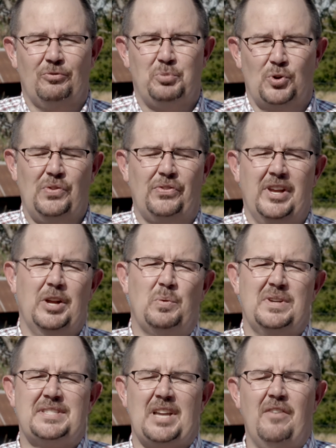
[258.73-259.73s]
Bruce
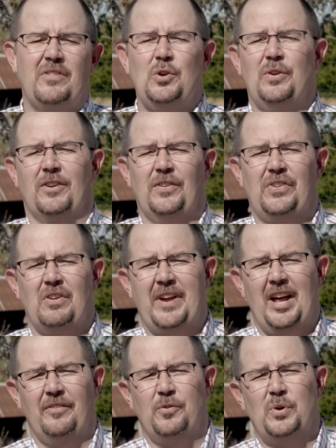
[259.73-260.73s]
Linquist of the University of
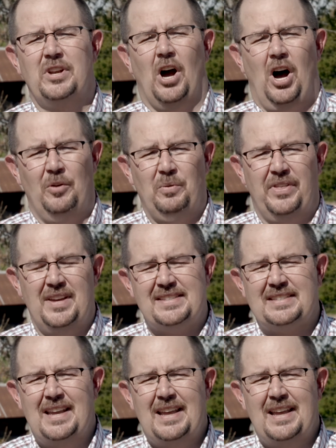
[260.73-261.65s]
California on with us.